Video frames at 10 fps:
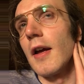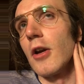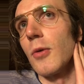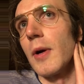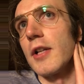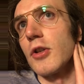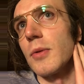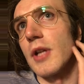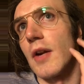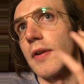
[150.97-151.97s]
in a way, it's
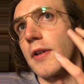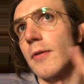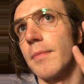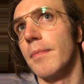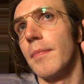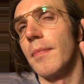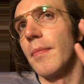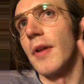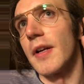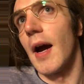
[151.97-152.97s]
almost kind of like you're
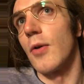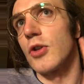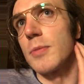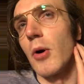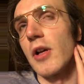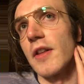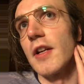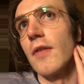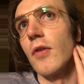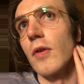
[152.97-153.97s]
like outsmarting the
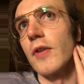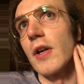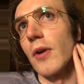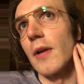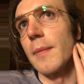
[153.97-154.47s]
devil, if you get what I